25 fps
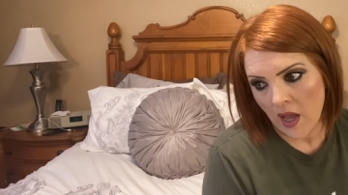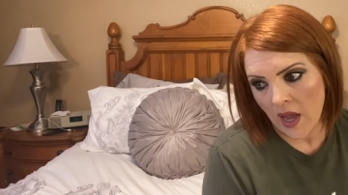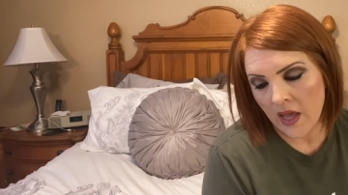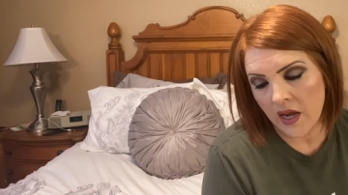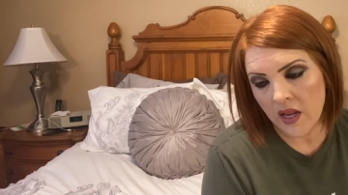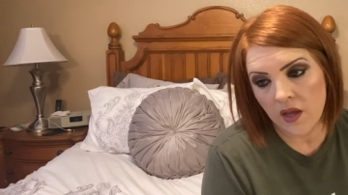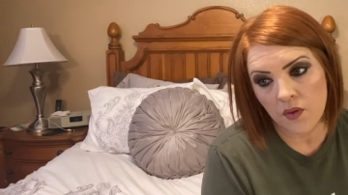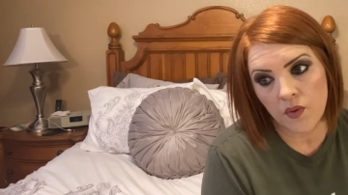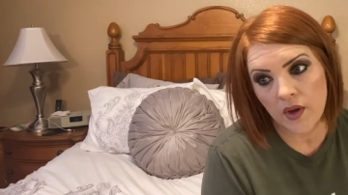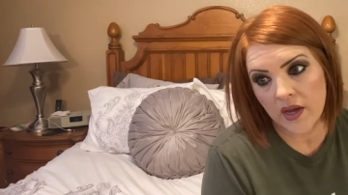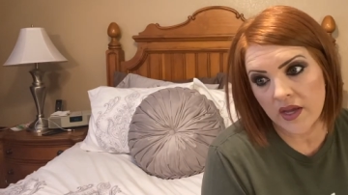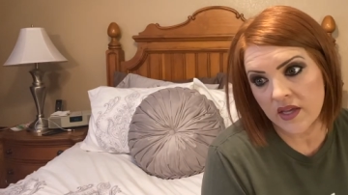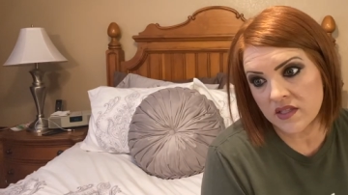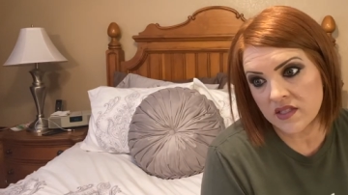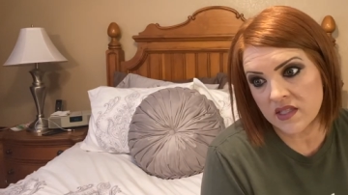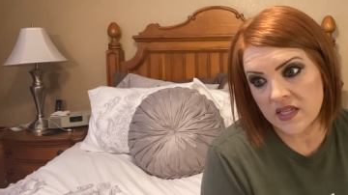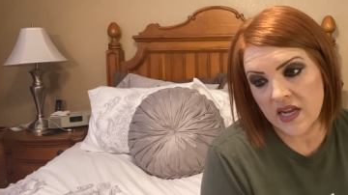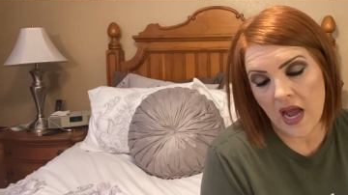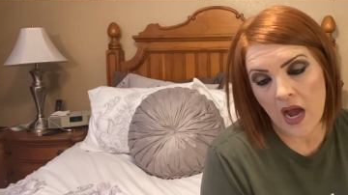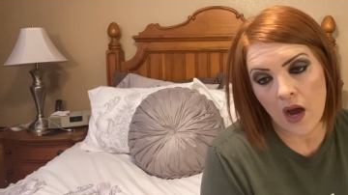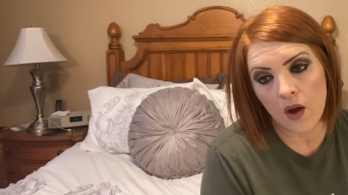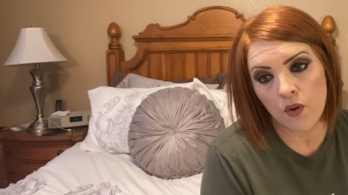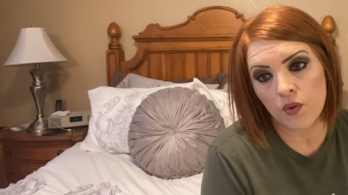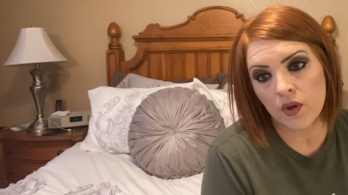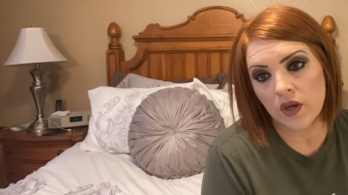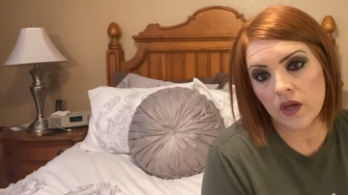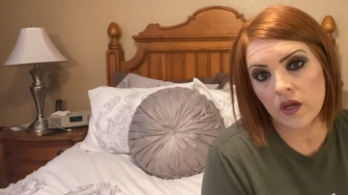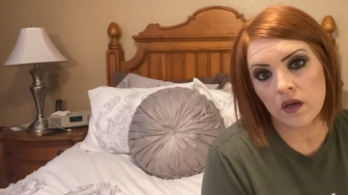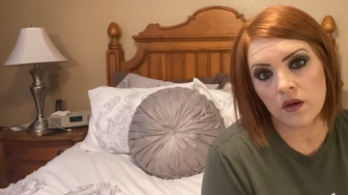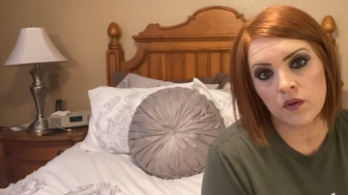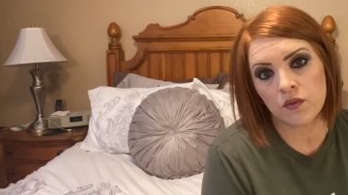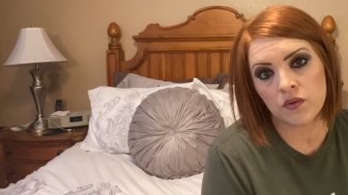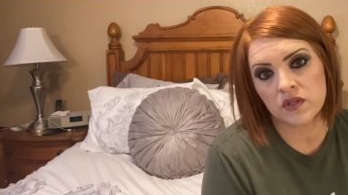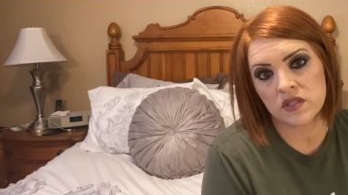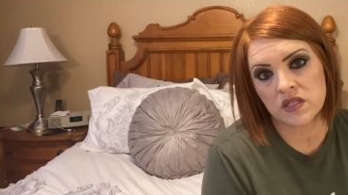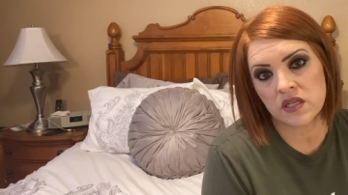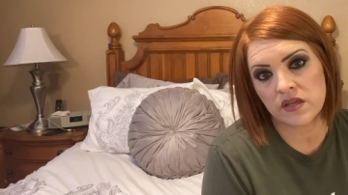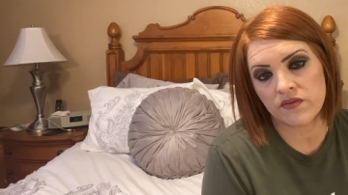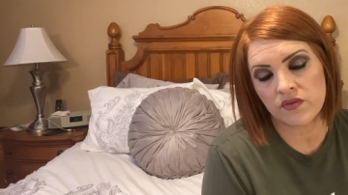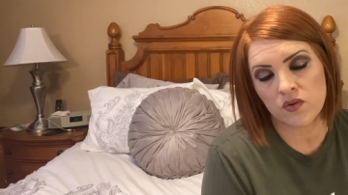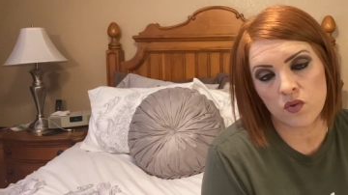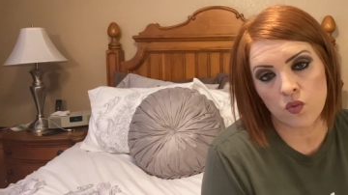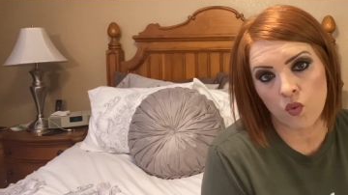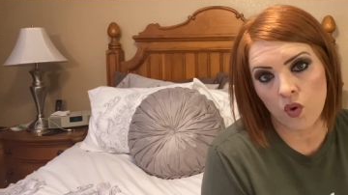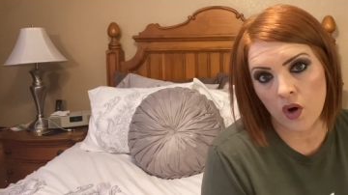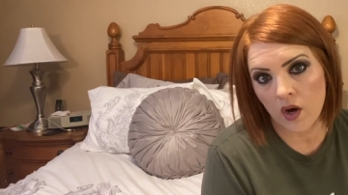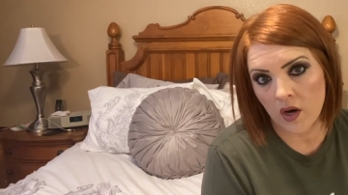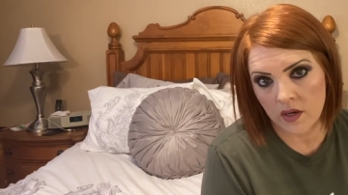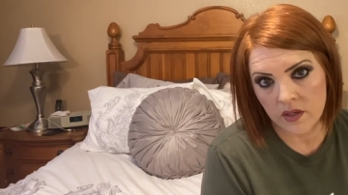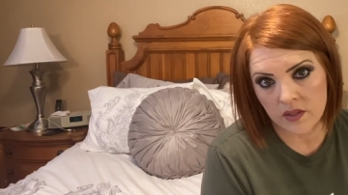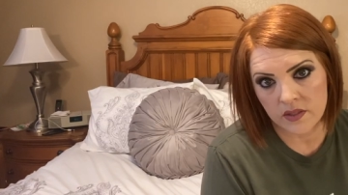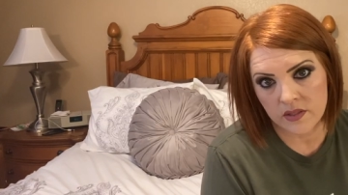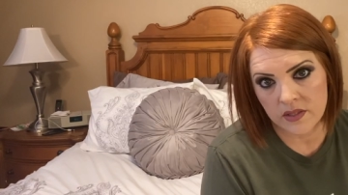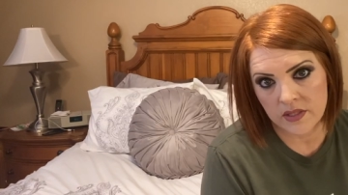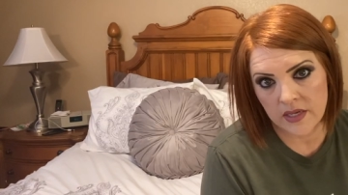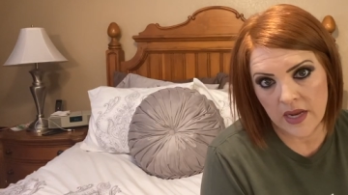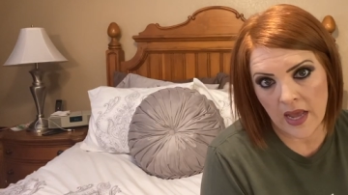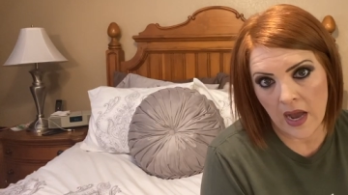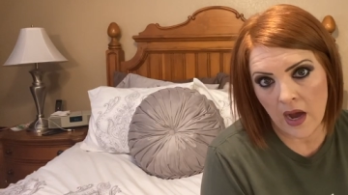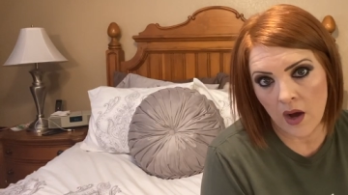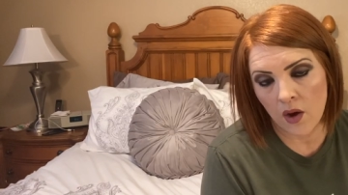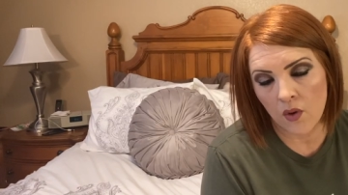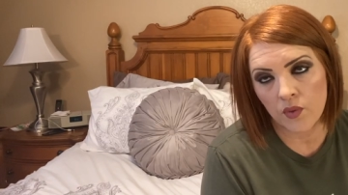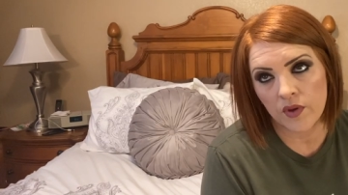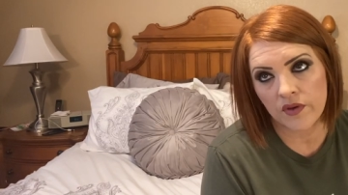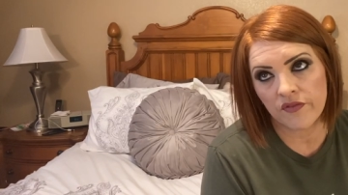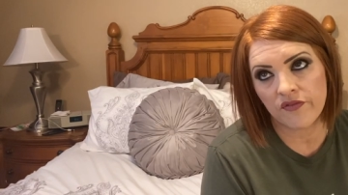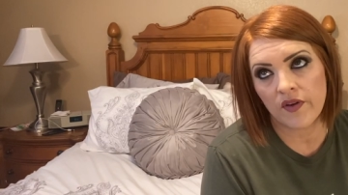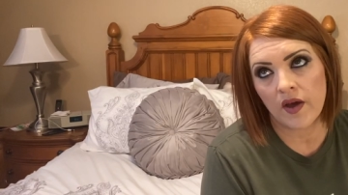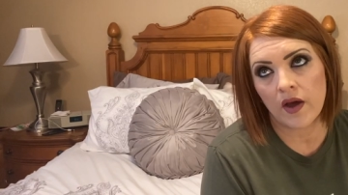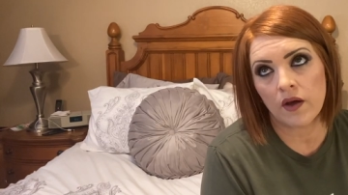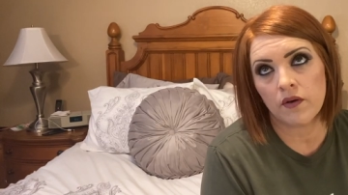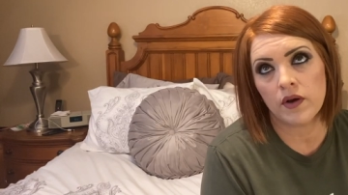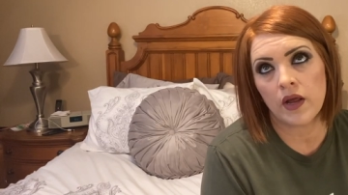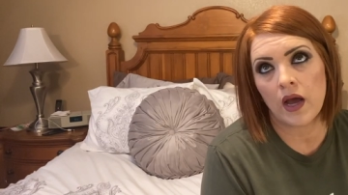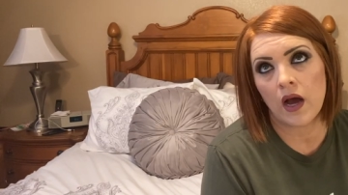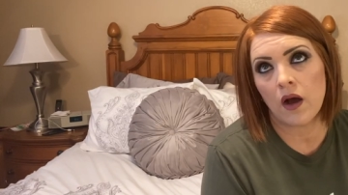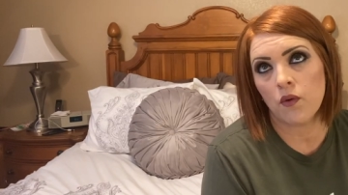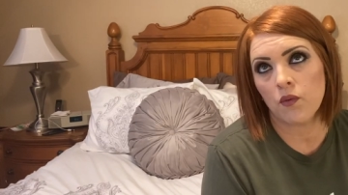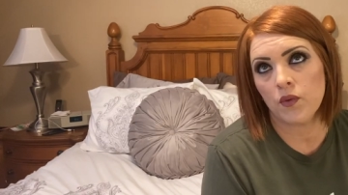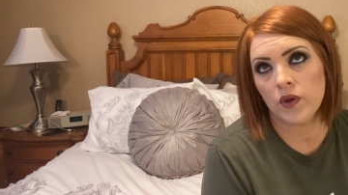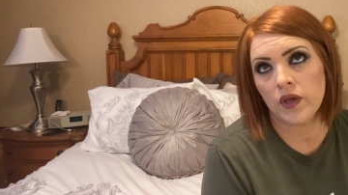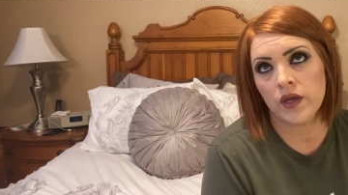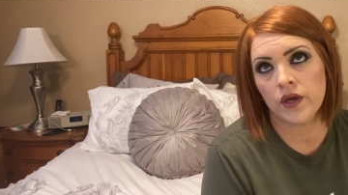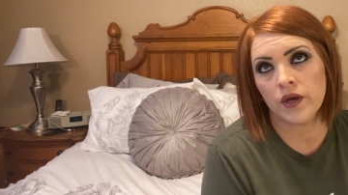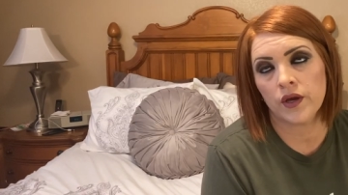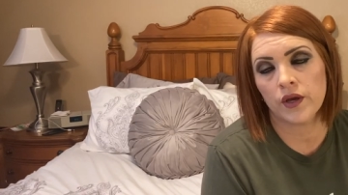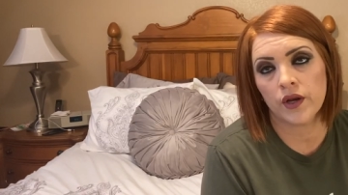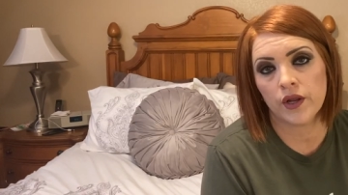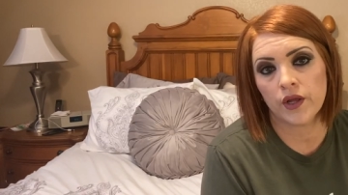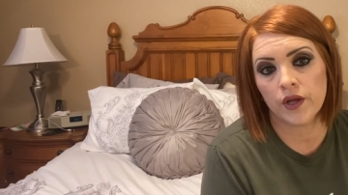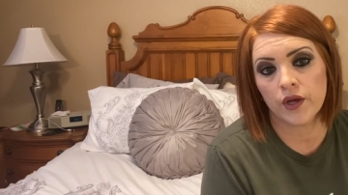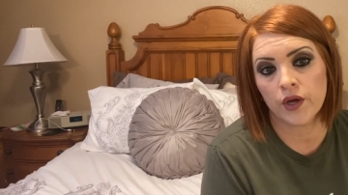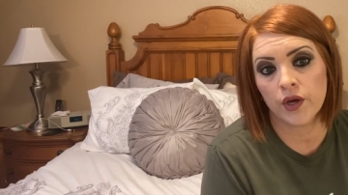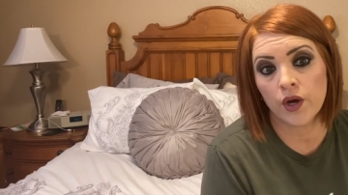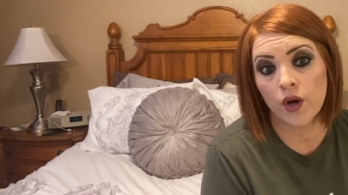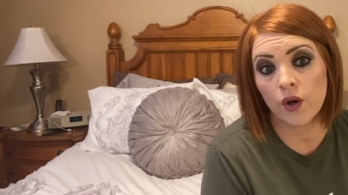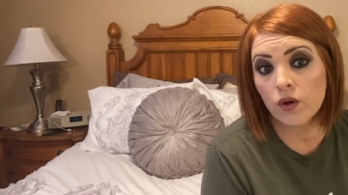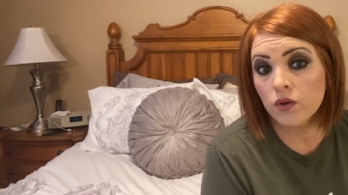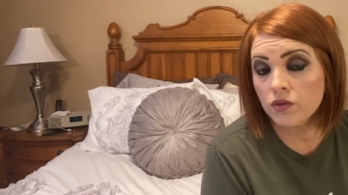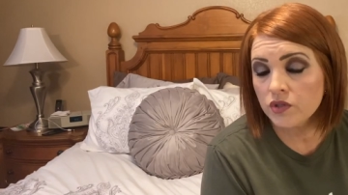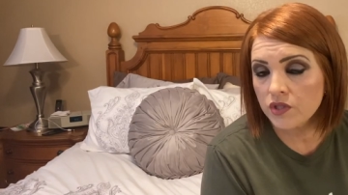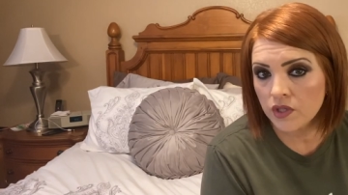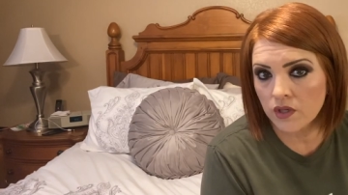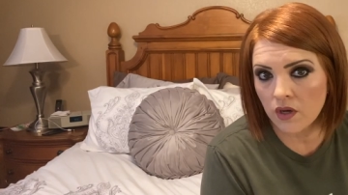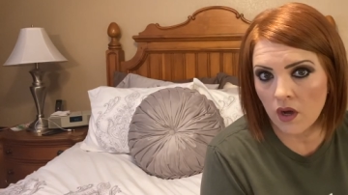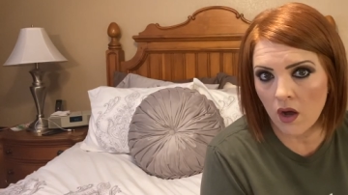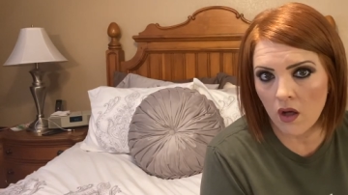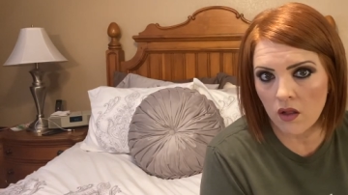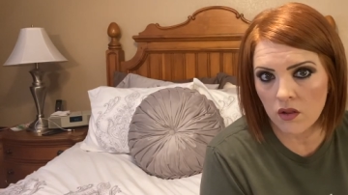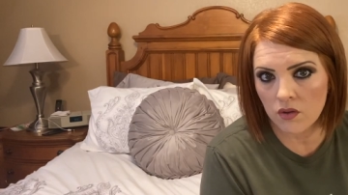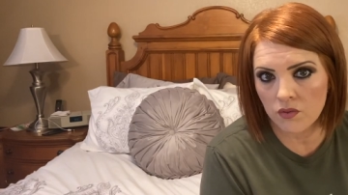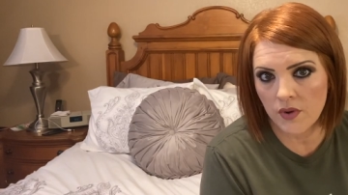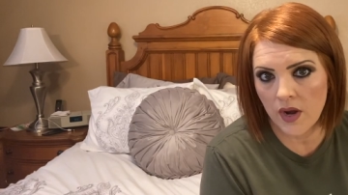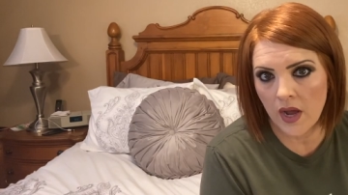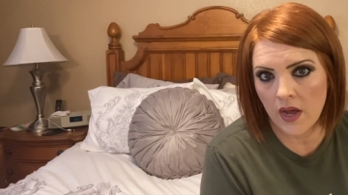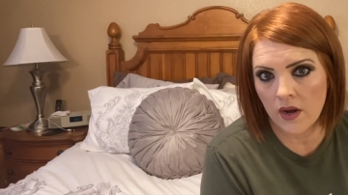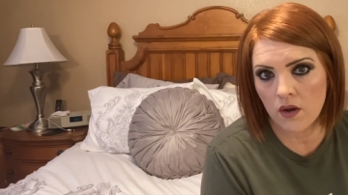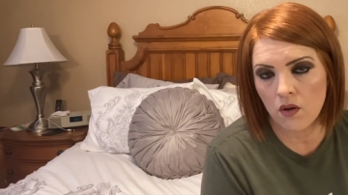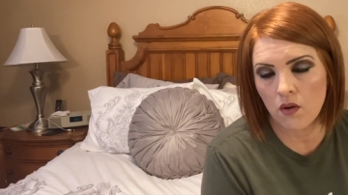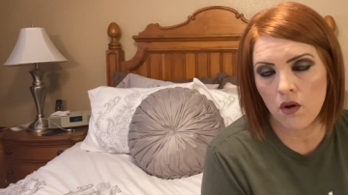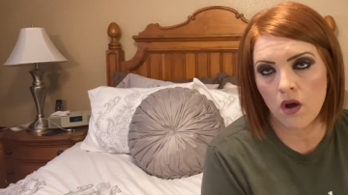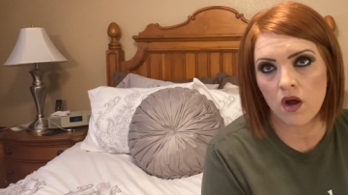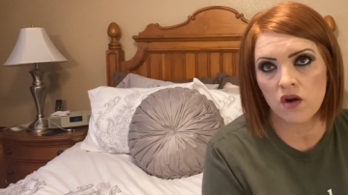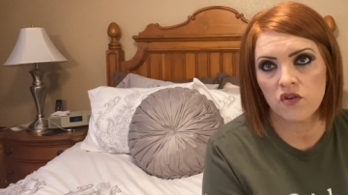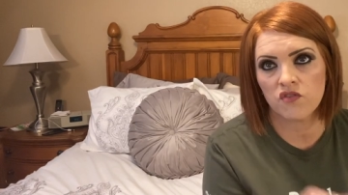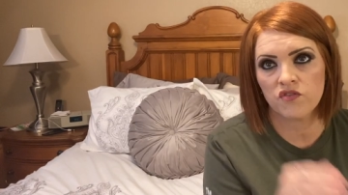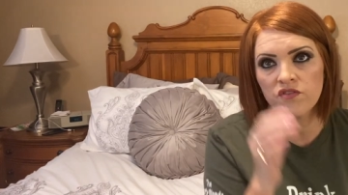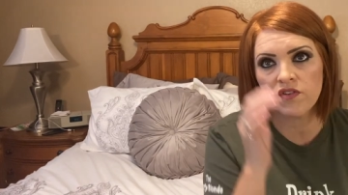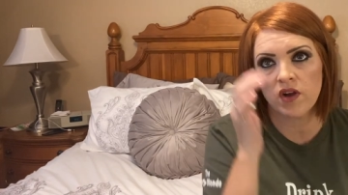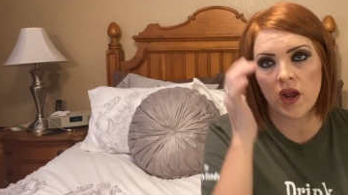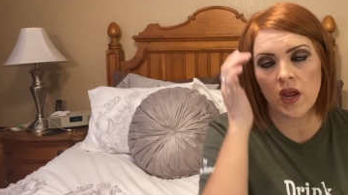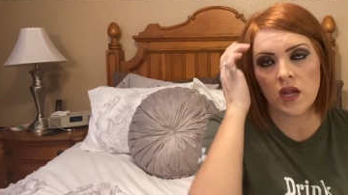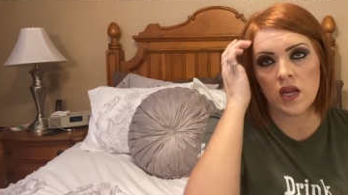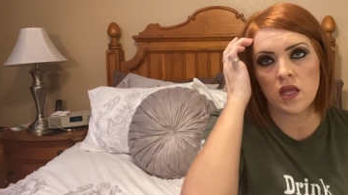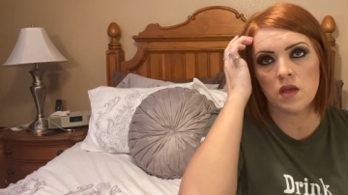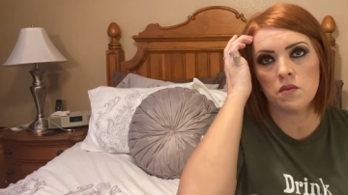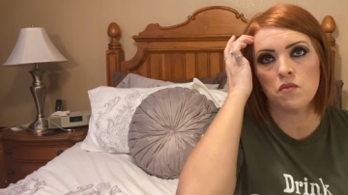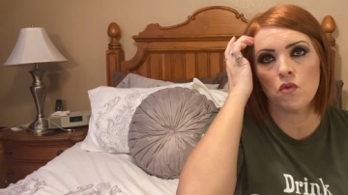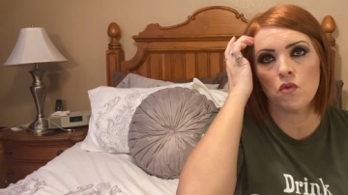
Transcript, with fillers: Anyways, now it was even worse. Now we found out we couldn't go to Colorado on Friday